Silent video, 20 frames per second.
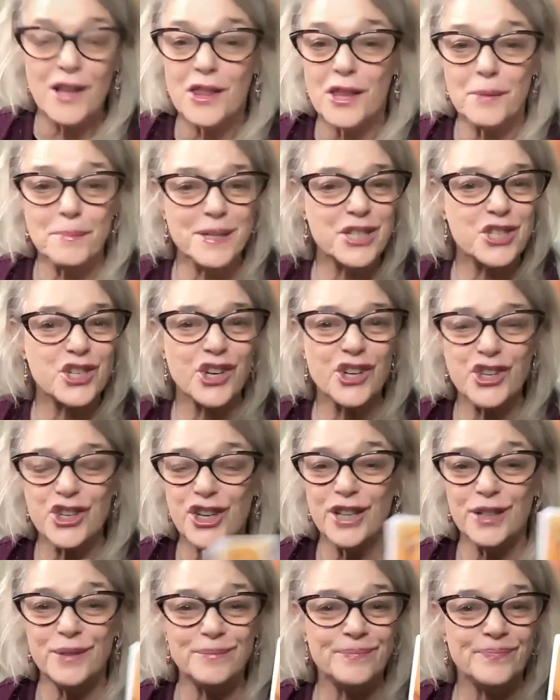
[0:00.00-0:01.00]
The
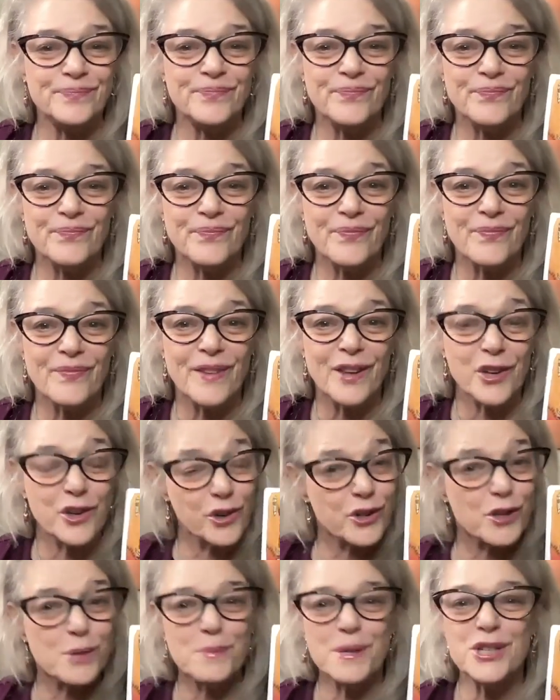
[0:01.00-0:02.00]
magician,
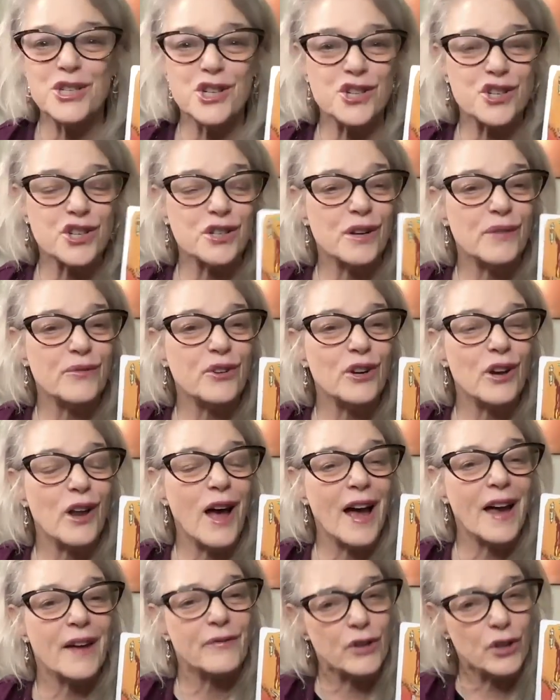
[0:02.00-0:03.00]
you're the magician of your
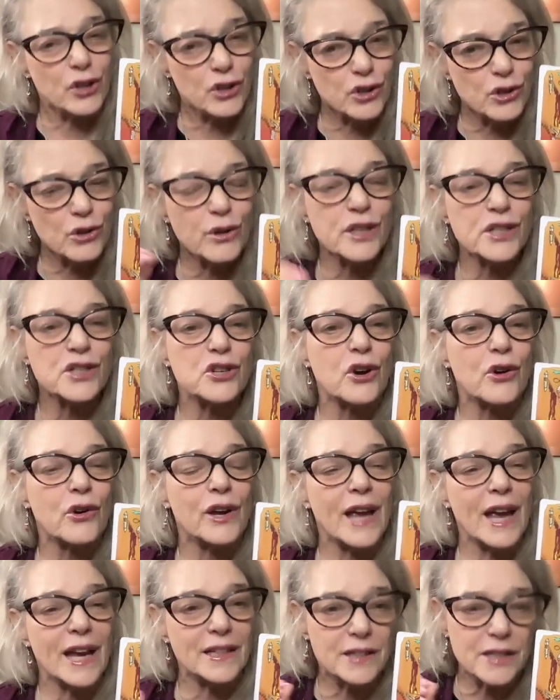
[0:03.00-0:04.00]
life. You get to
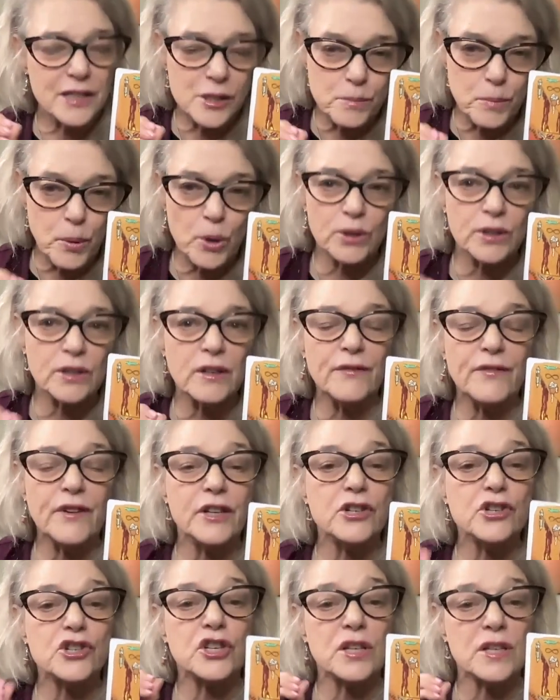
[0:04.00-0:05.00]
create. This portal of
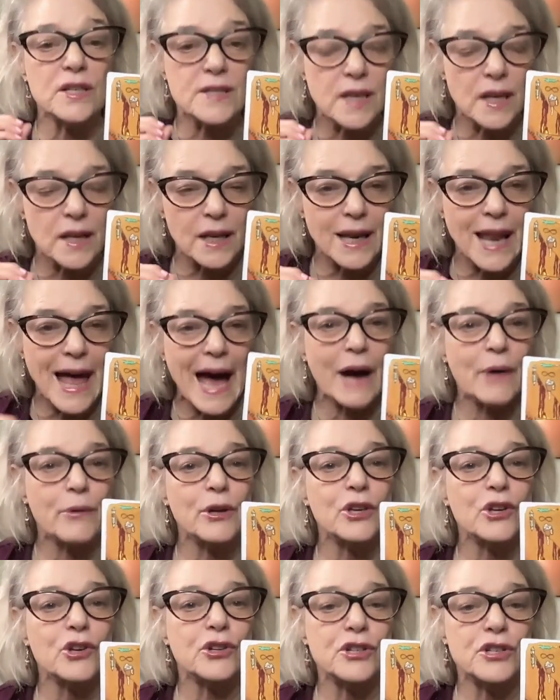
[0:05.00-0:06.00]
energy is
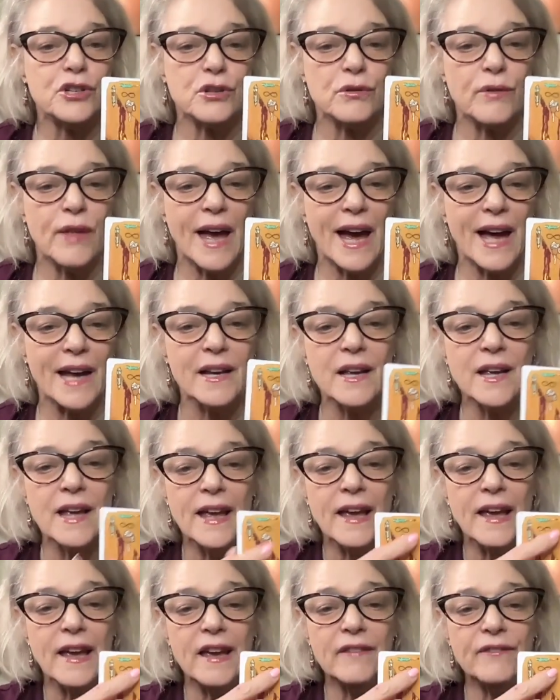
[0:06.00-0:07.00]
allowing you to do that.
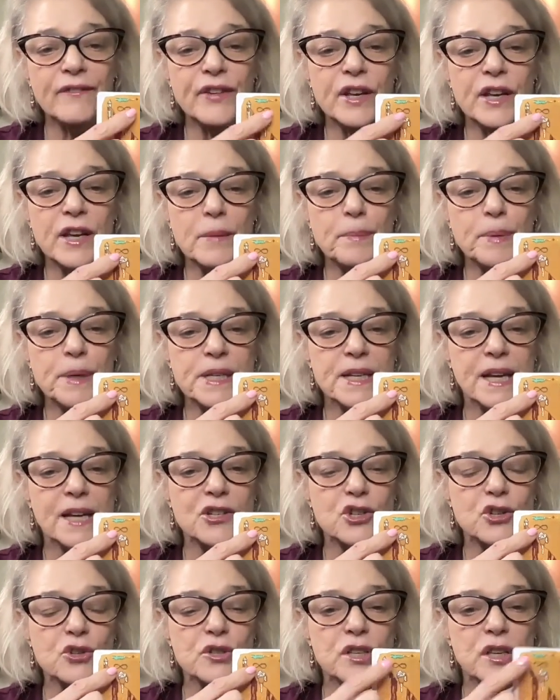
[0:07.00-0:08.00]
Infinite
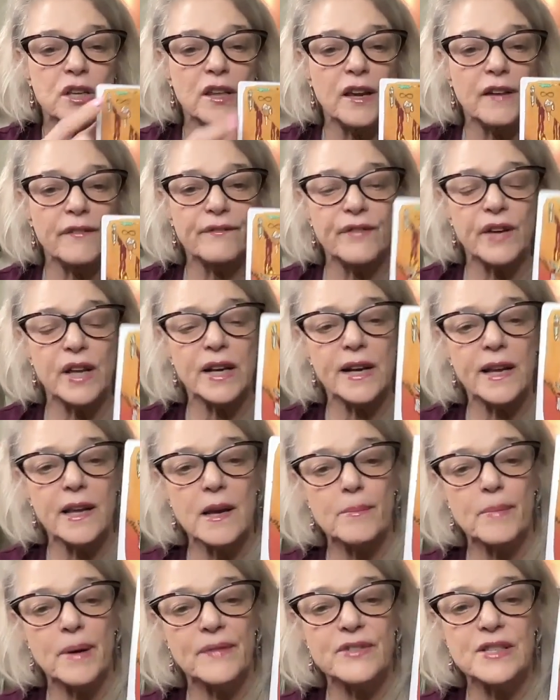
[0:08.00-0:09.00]
potential, see the infinity
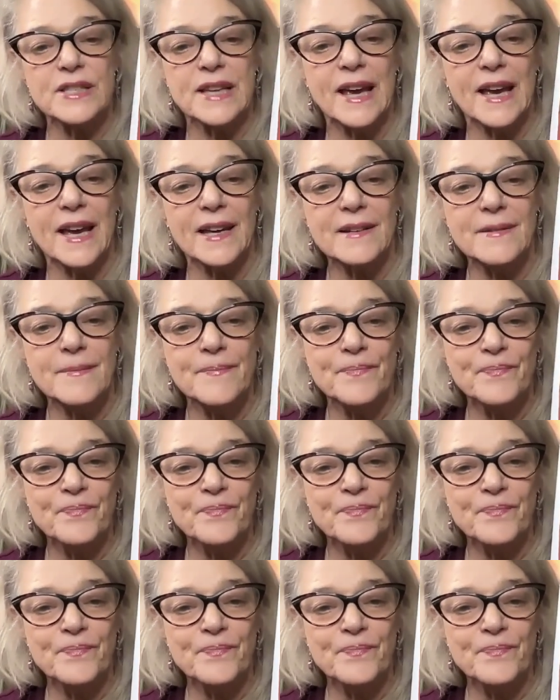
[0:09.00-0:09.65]
above his head?